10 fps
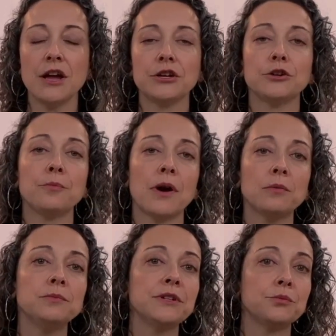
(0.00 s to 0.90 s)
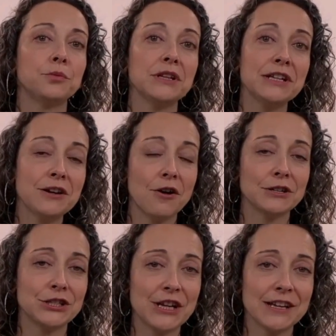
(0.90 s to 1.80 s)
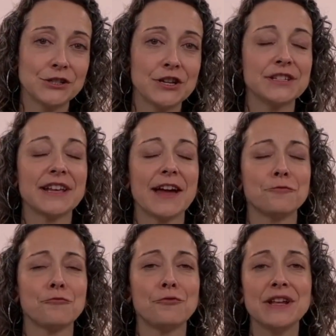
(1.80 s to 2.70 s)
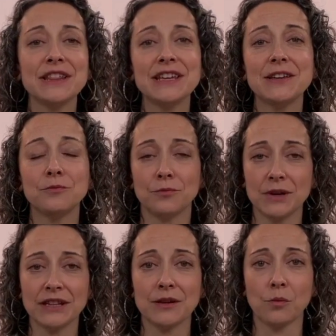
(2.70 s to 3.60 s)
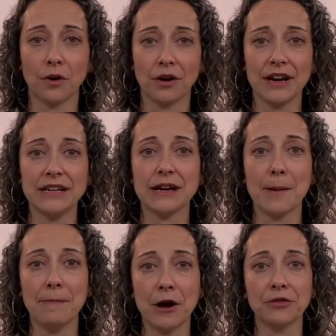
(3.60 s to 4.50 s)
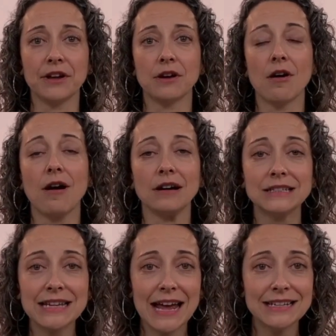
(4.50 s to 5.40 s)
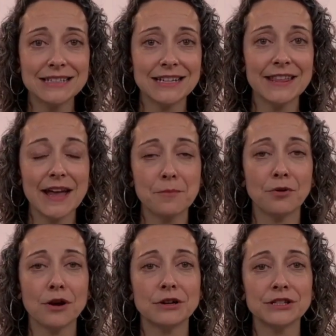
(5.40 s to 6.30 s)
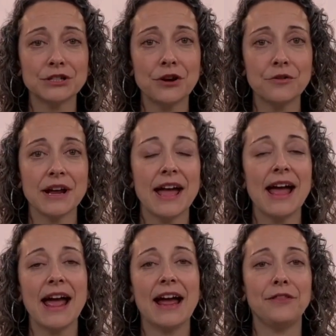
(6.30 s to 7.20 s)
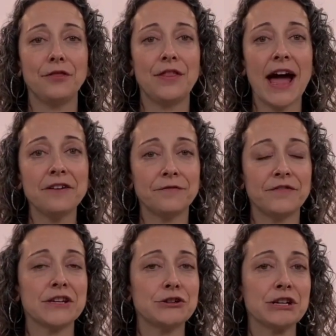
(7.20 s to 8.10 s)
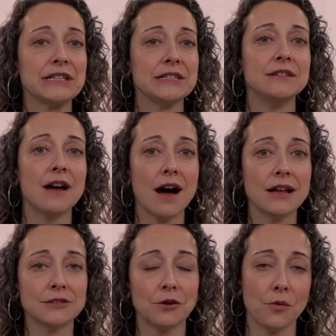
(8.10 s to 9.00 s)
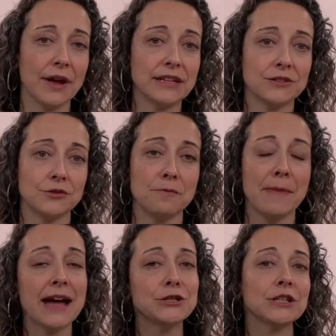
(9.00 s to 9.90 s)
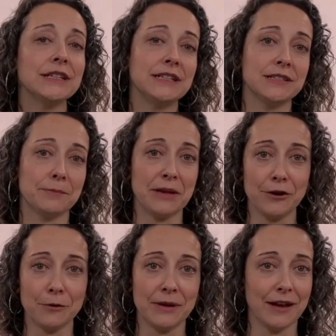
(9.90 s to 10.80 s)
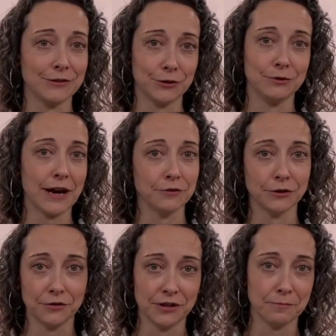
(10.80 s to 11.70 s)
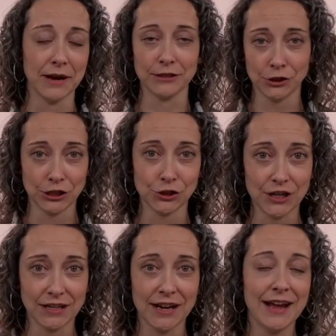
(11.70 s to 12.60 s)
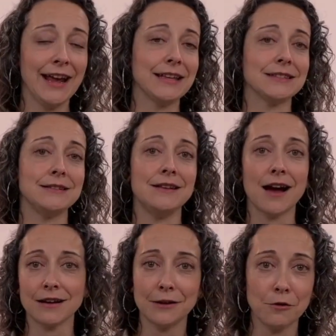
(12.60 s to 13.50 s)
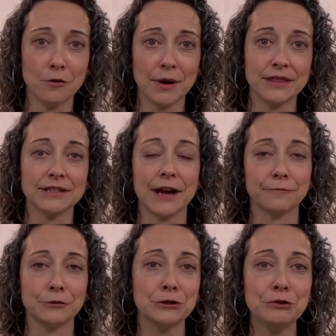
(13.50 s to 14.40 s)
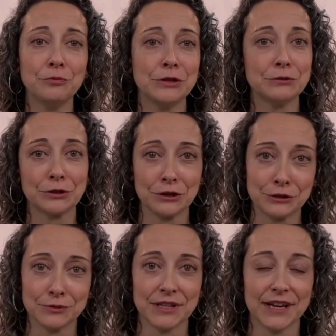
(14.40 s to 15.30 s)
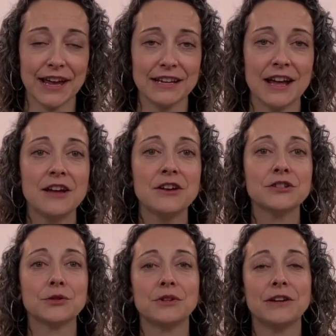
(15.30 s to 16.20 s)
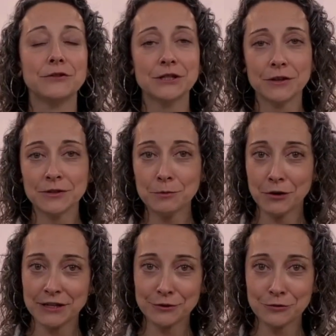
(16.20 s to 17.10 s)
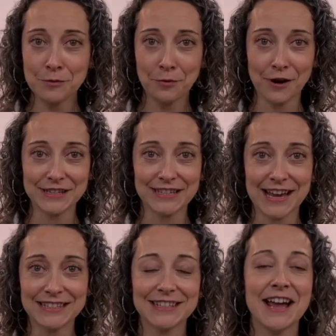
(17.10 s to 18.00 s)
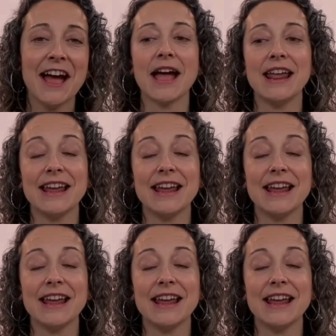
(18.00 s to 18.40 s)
you're probably really conscientious and really, really worried about the content in that progress note. And that fear is not going to magically disappear because you downloaded my cheat sheet. It's not going to go away this afternoon when you start using it. So give yourself some grace through the process and